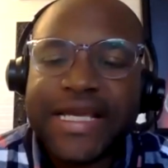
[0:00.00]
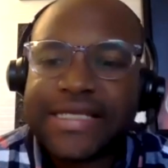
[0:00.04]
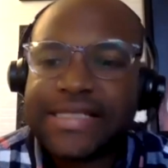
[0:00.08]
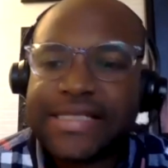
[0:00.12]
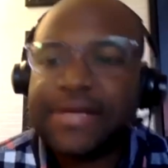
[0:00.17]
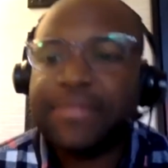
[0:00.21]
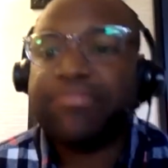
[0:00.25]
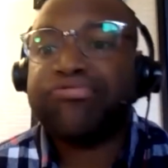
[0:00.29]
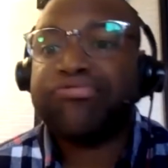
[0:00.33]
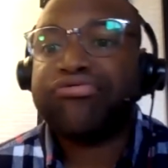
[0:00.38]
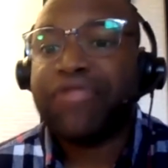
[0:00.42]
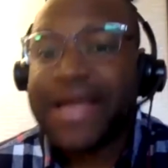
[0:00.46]
is
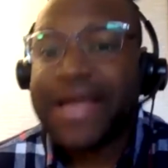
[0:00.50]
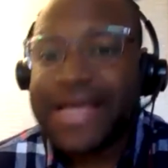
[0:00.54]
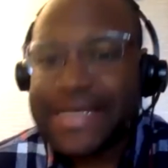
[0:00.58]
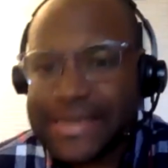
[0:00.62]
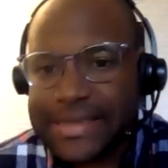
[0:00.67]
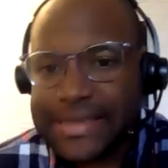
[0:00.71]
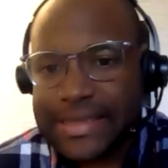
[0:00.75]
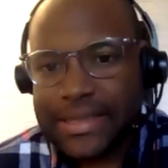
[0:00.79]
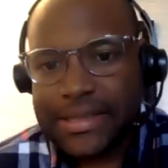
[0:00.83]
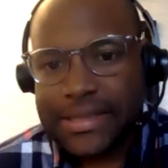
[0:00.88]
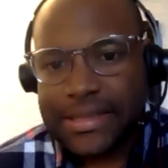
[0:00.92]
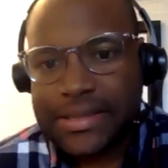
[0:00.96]
the
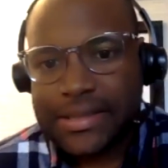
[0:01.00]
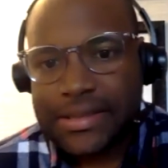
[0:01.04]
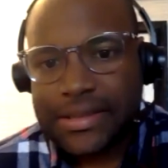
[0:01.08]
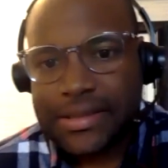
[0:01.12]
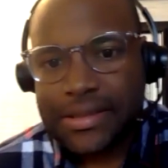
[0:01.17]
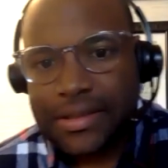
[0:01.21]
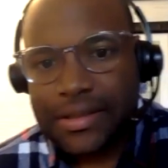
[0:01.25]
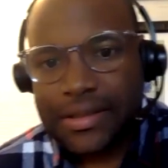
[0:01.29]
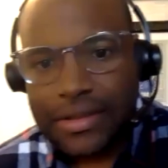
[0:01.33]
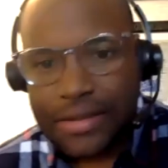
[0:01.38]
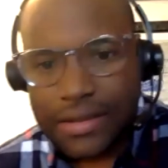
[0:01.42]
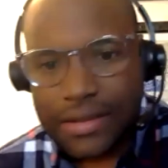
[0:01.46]
presence
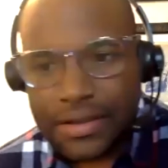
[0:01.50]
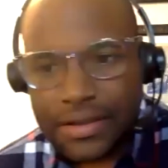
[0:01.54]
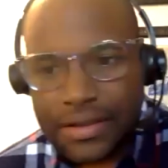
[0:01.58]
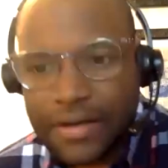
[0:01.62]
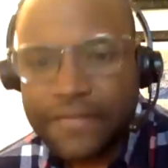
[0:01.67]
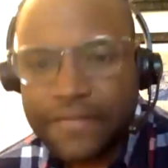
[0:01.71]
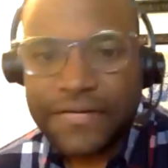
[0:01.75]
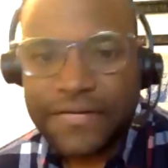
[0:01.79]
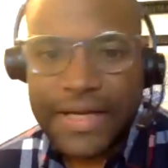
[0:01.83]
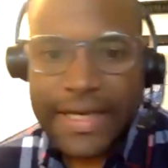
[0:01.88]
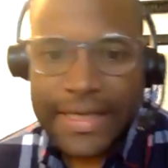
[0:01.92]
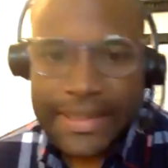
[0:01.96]

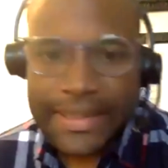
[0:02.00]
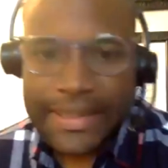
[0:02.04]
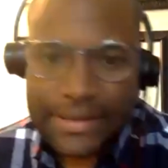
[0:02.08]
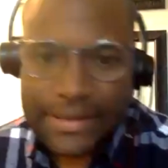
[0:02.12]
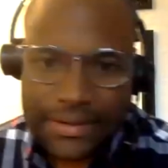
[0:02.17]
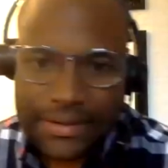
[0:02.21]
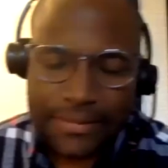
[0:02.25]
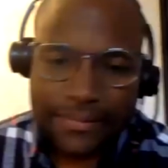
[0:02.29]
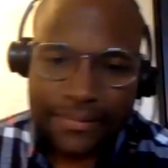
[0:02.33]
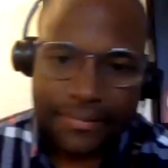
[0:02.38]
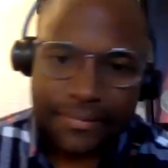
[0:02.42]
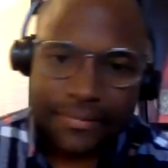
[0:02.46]
of
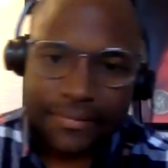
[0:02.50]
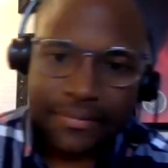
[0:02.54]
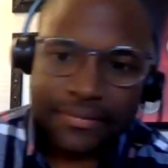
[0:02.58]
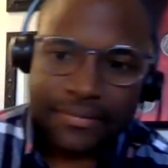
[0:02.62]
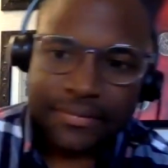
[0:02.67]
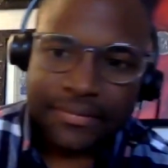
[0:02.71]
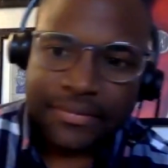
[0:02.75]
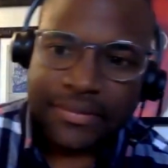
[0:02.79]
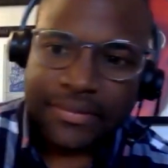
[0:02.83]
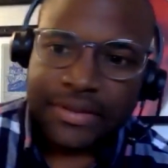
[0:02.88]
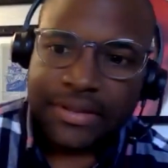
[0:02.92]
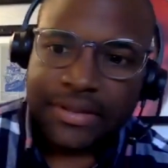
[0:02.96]
light.
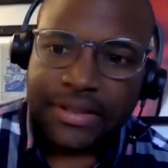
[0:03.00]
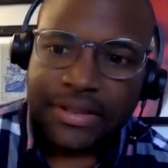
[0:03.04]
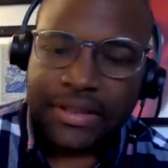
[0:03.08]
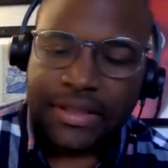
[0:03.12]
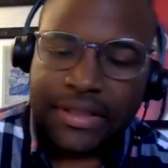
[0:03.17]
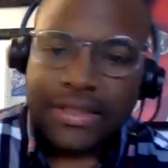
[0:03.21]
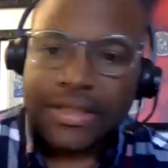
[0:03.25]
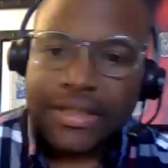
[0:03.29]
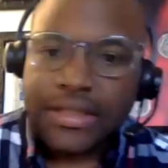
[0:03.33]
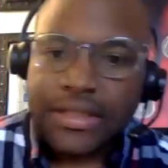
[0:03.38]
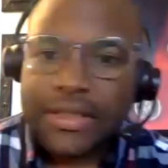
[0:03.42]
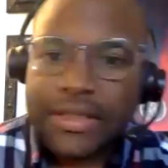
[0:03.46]

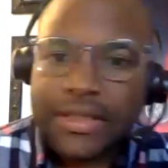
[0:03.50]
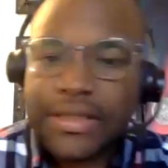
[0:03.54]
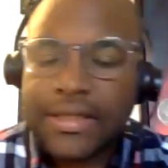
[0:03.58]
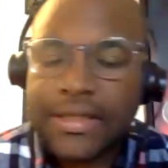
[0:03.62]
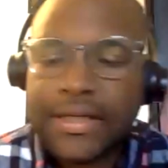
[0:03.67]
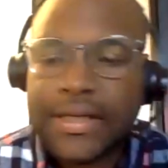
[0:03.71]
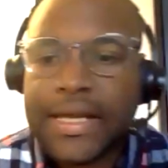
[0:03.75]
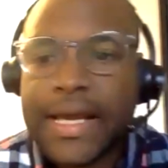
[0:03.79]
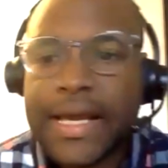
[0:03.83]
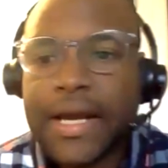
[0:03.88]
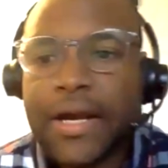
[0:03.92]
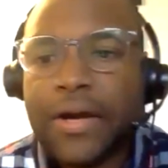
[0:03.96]

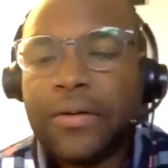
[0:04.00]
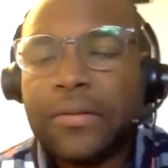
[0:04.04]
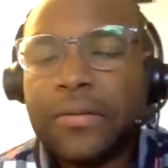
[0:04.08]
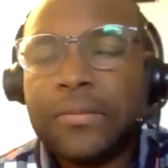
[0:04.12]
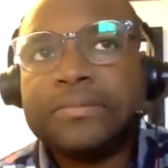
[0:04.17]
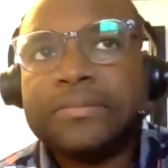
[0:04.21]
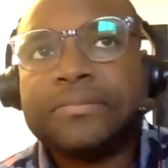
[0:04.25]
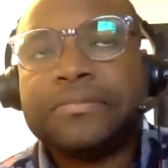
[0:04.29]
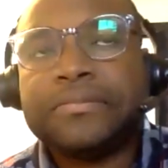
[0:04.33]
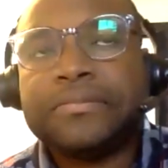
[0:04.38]
Now,